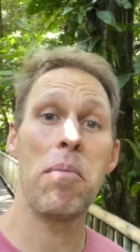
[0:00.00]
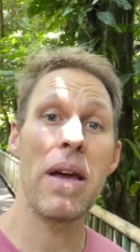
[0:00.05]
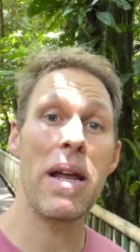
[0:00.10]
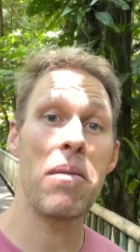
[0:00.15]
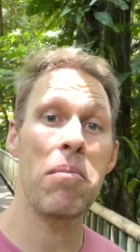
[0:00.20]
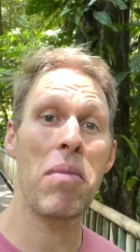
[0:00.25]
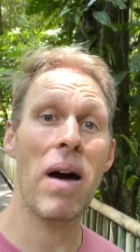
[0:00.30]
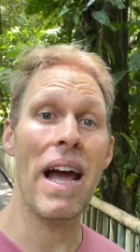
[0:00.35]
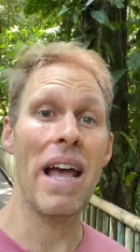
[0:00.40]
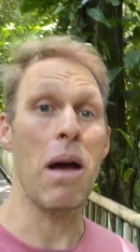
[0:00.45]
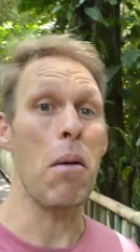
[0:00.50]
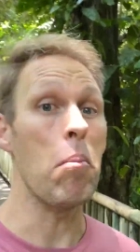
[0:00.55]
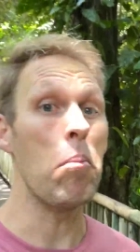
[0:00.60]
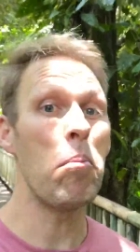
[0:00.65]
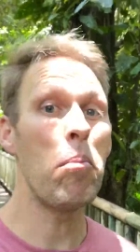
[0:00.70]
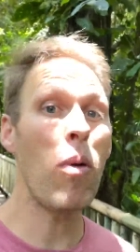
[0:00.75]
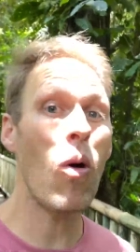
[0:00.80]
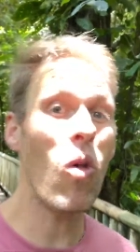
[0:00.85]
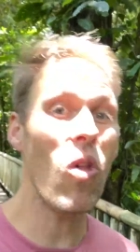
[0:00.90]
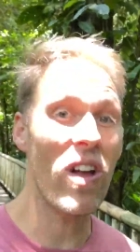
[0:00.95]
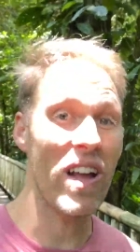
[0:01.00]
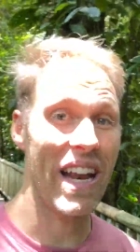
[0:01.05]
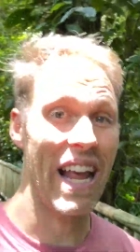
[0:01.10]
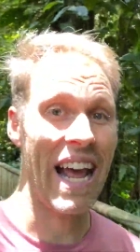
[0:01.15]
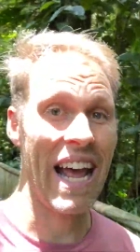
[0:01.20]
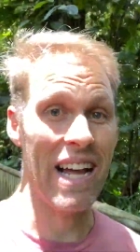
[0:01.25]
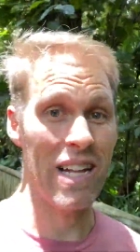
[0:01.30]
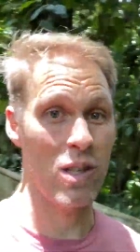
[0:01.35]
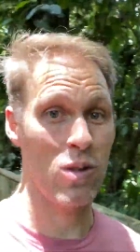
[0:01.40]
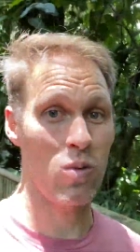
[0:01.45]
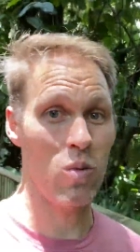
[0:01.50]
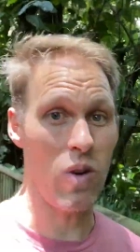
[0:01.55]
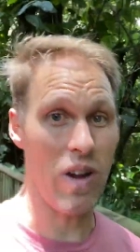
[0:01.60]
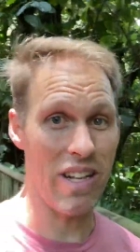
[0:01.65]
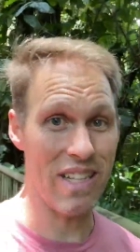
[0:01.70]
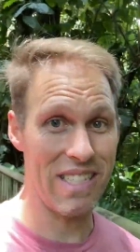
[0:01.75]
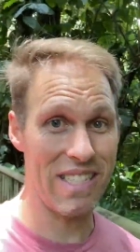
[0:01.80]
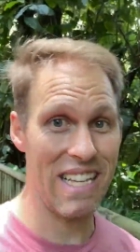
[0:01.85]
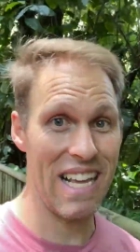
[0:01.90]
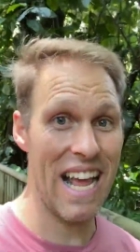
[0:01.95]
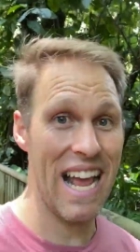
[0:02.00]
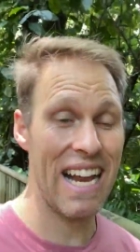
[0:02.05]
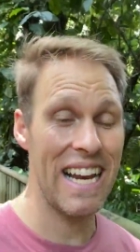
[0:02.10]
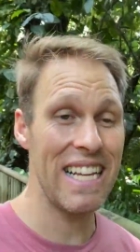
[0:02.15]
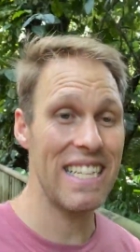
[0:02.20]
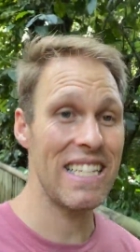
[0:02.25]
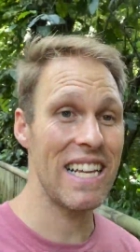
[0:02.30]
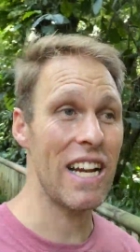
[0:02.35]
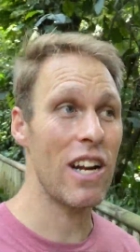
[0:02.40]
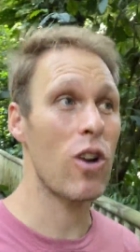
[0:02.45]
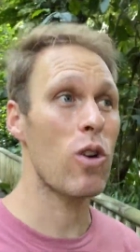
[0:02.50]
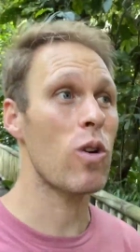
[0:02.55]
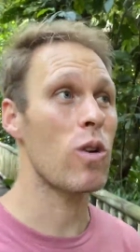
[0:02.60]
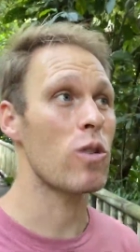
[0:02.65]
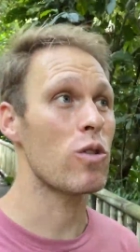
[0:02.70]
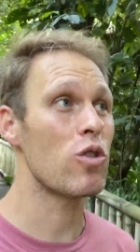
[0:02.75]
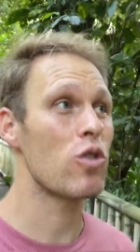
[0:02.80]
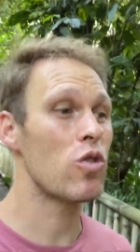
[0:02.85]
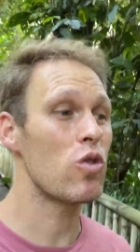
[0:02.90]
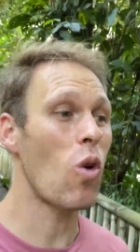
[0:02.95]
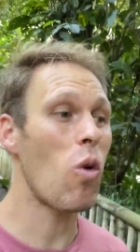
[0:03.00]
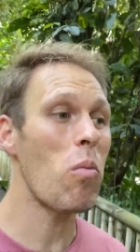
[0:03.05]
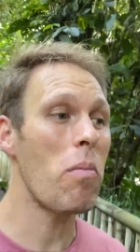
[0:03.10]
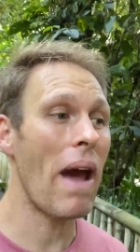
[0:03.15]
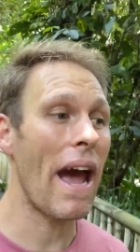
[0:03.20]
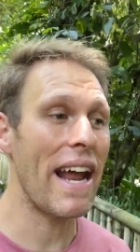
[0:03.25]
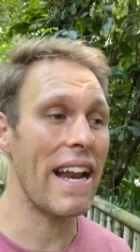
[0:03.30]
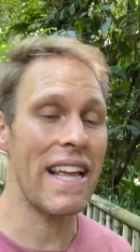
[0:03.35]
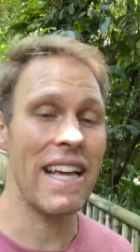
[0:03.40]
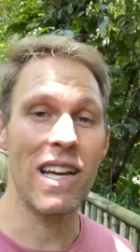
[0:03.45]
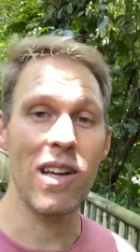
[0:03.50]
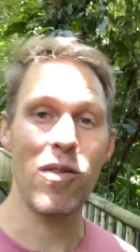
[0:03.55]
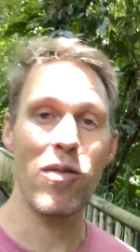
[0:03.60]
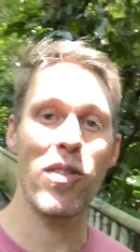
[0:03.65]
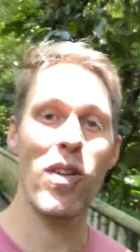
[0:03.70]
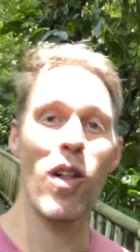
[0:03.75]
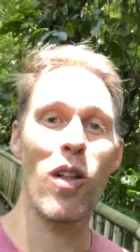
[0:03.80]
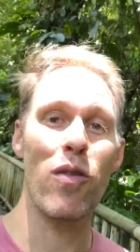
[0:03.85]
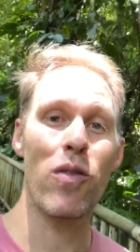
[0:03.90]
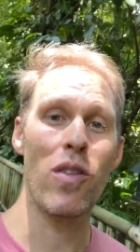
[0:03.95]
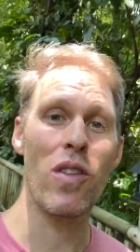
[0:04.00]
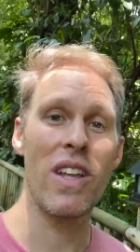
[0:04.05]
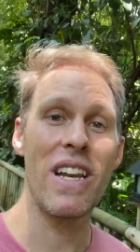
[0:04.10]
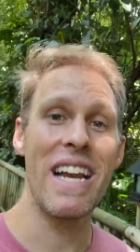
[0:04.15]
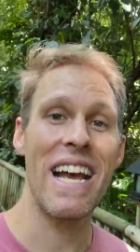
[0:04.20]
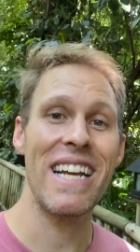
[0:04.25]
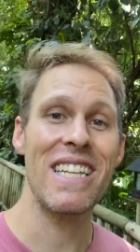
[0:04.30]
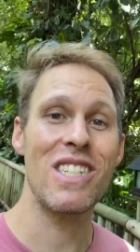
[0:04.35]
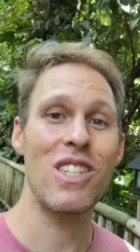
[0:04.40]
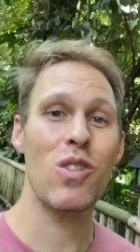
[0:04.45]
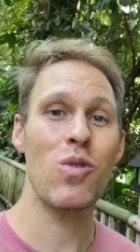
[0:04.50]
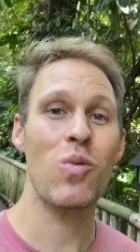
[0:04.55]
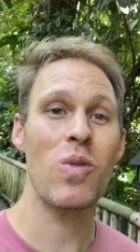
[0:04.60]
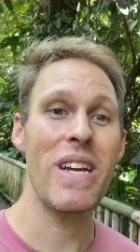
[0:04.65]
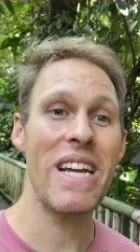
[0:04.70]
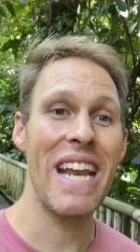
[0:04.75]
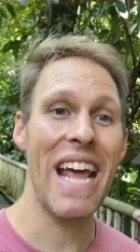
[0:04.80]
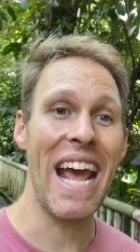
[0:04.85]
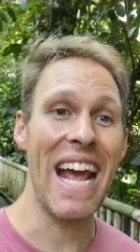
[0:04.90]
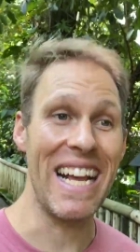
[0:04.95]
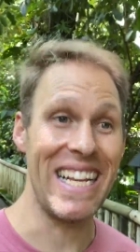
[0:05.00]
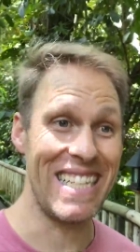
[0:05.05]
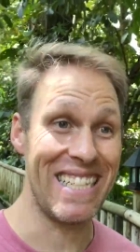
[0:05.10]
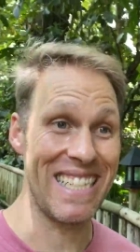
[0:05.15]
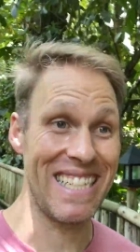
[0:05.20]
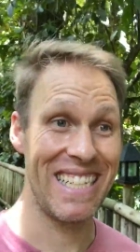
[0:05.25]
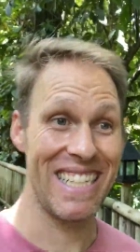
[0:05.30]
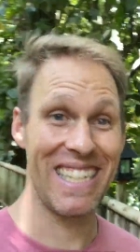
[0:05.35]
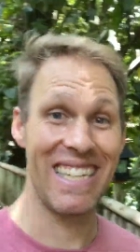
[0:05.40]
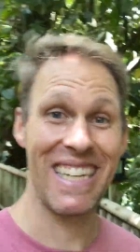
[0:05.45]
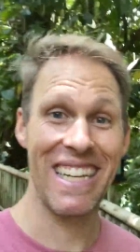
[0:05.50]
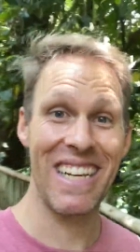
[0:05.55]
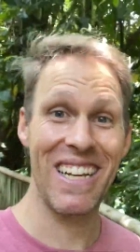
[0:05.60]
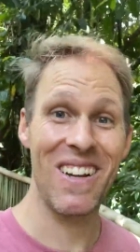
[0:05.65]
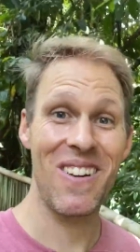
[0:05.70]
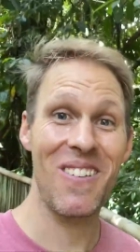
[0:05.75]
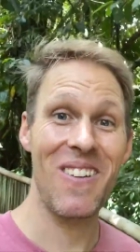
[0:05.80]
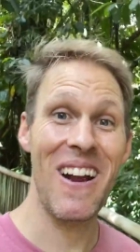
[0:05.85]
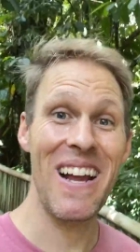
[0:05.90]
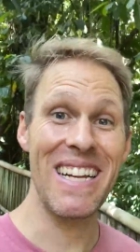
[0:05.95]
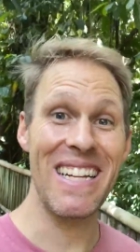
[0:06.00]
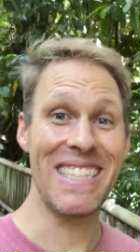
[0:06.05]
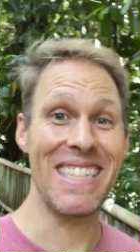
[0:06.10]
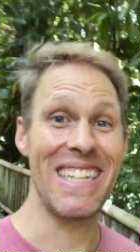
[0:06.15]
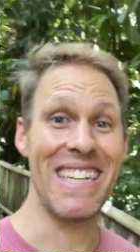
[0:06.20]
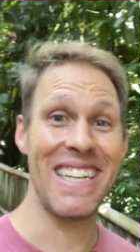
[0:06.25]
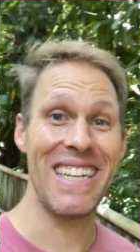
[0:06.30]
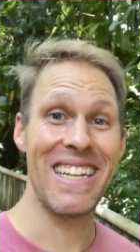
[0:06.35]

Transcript: bit by a bullet ant once, and he said it hurt so bad he could feel it for the next three days. Crazy.